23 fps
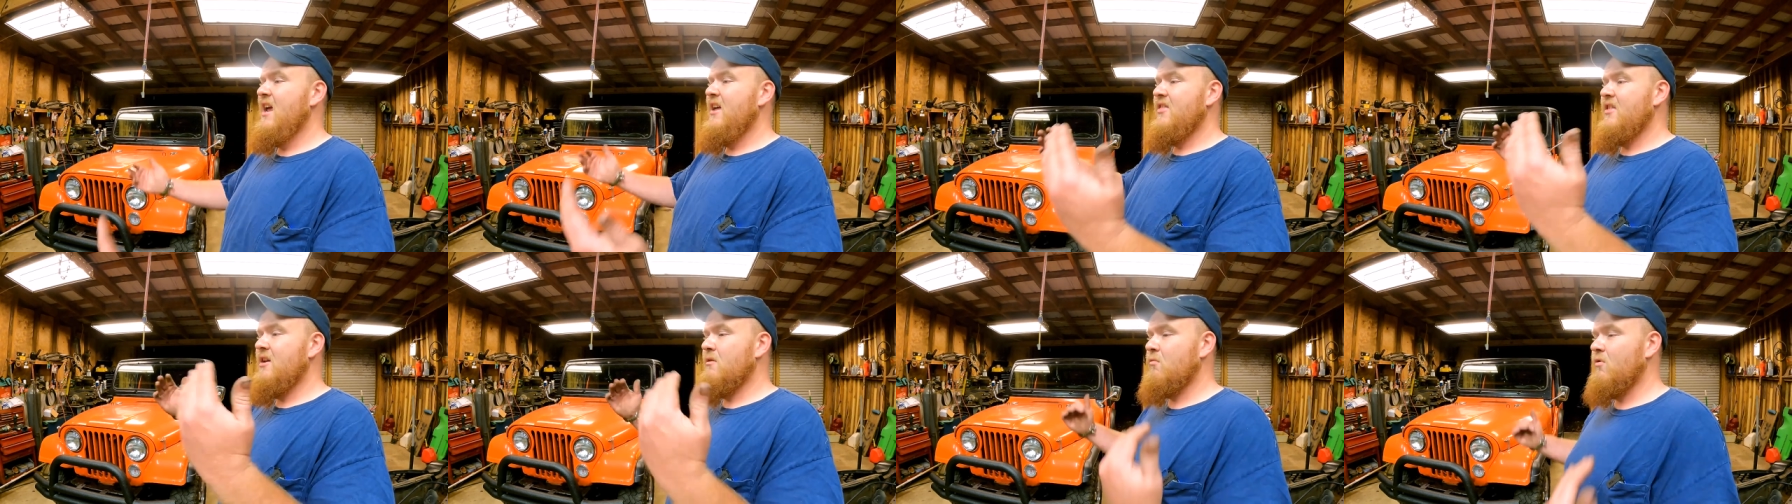
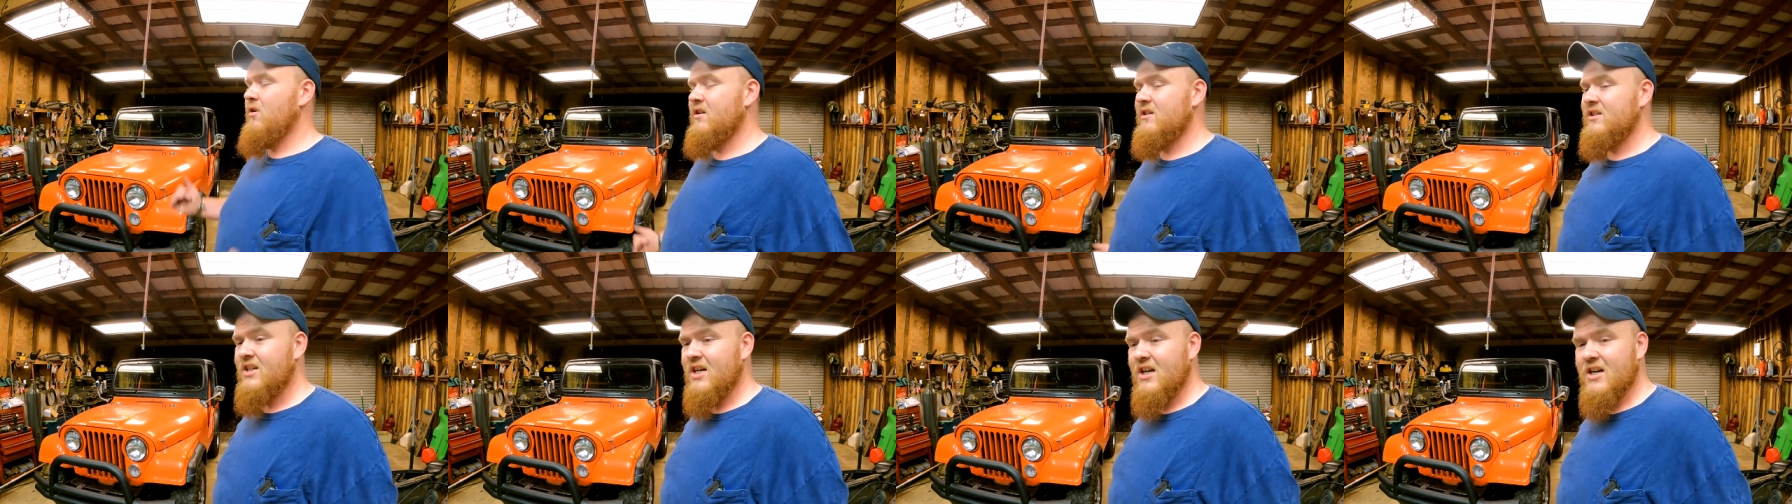that
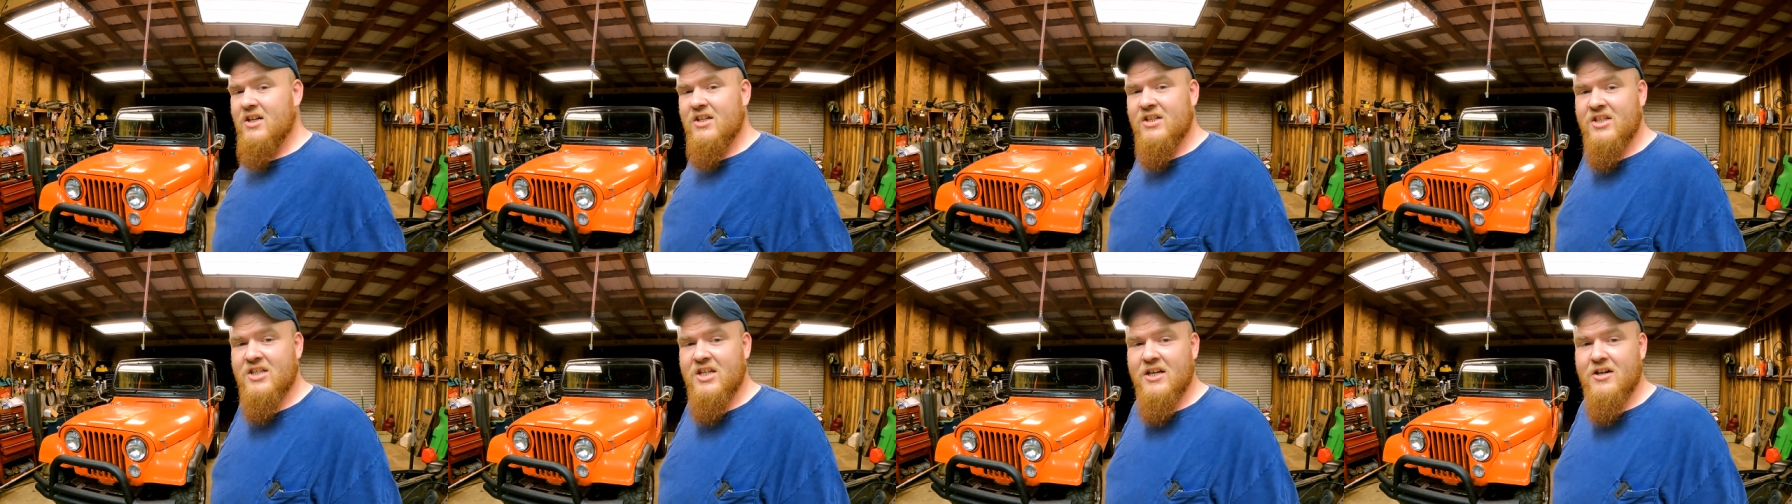runs like
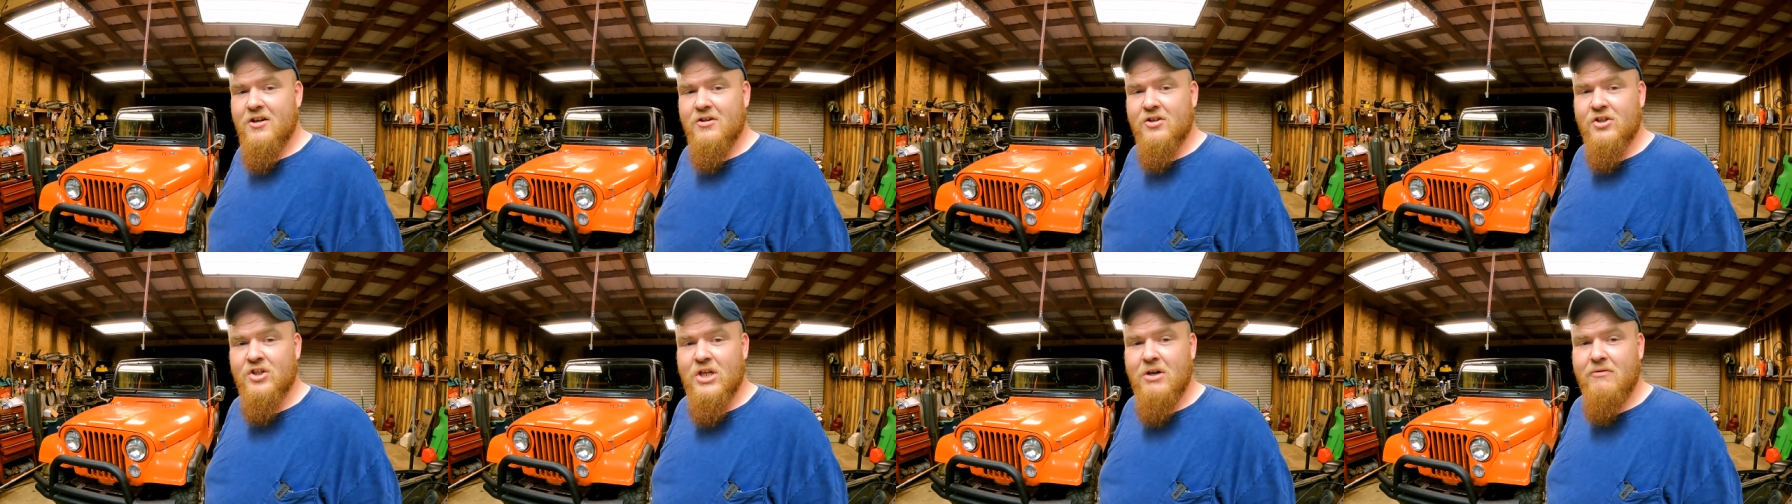a
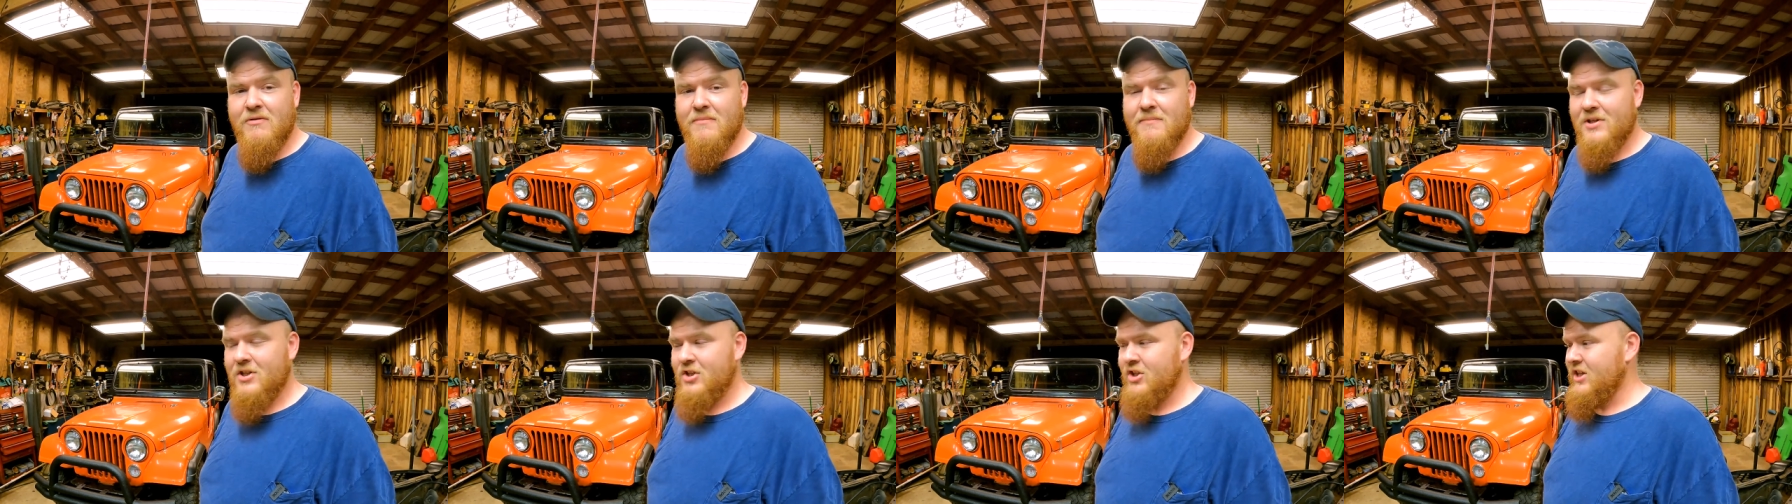Singer
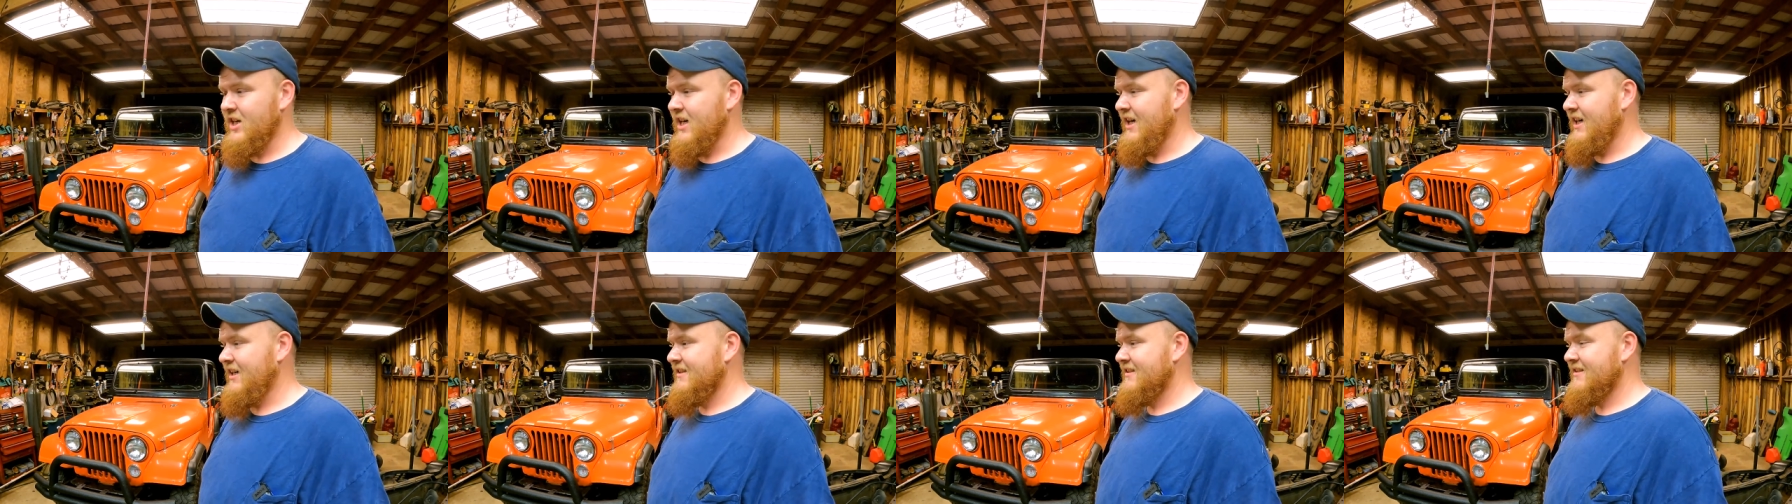sewing
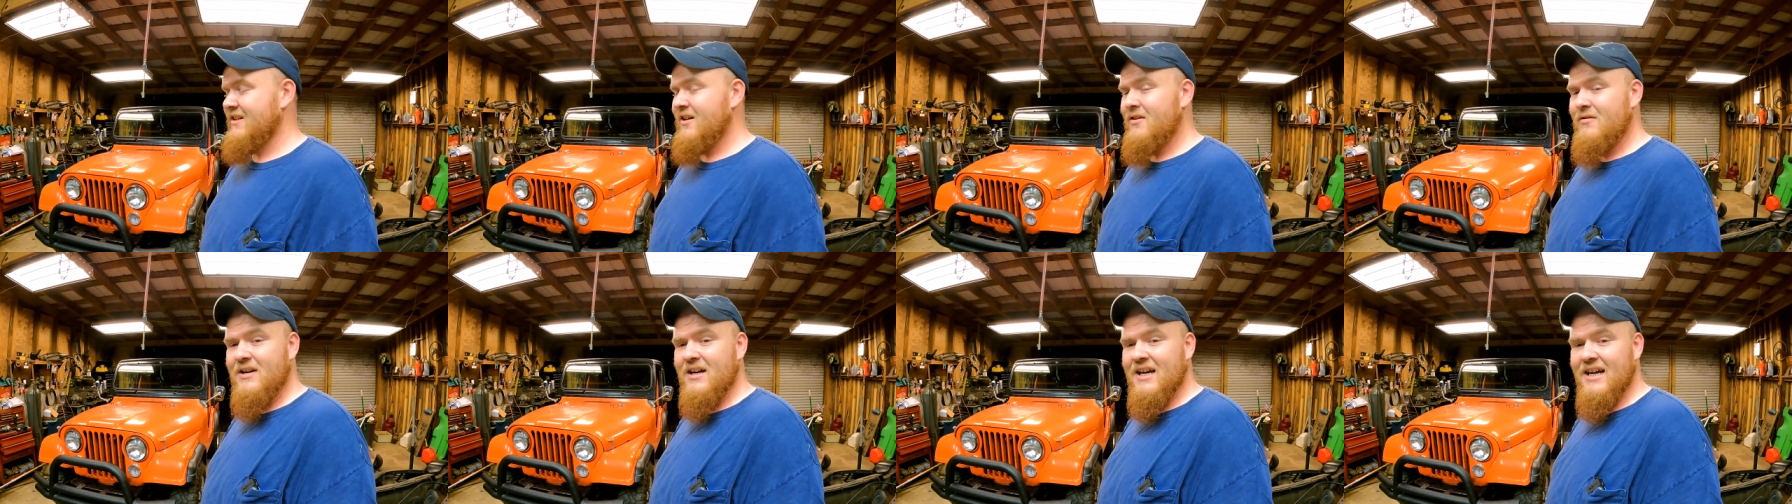machine,
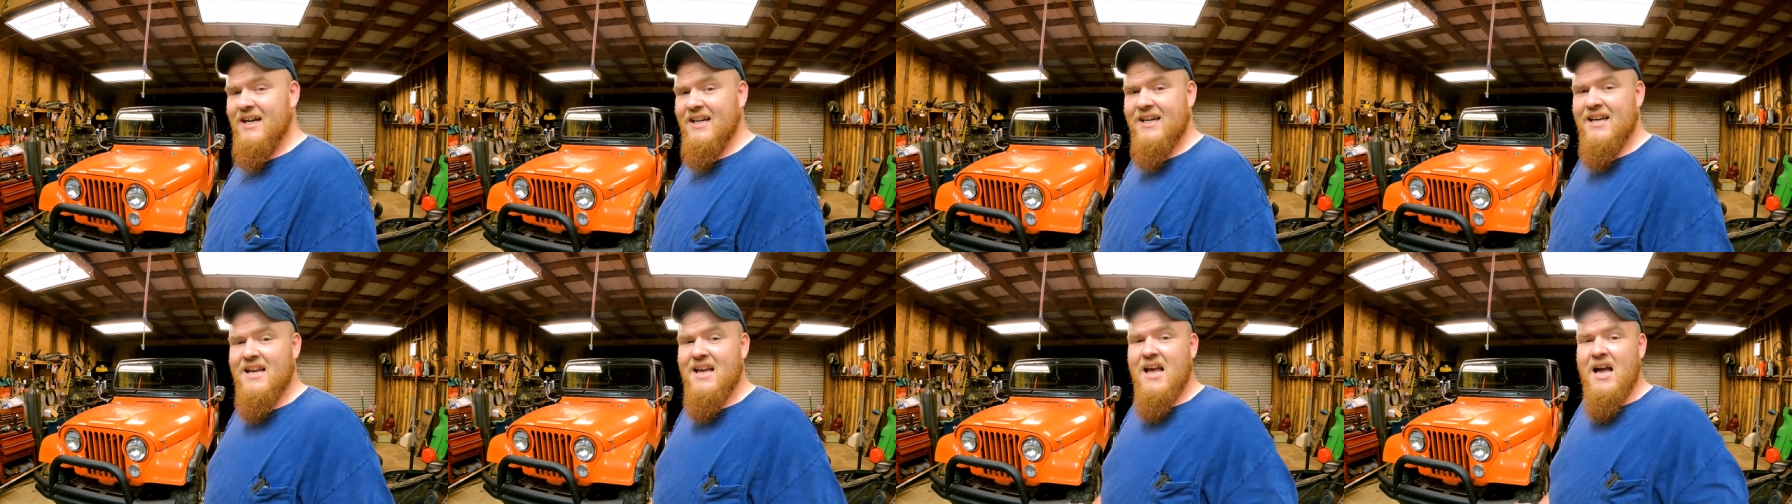
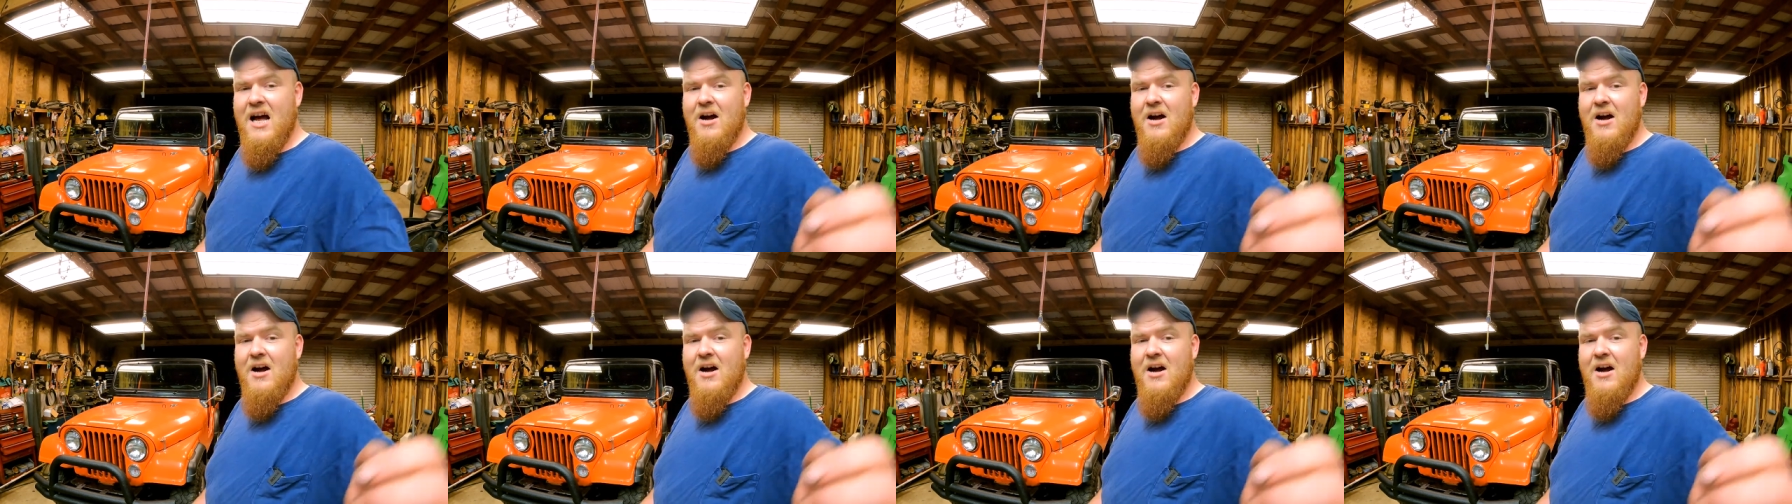okay?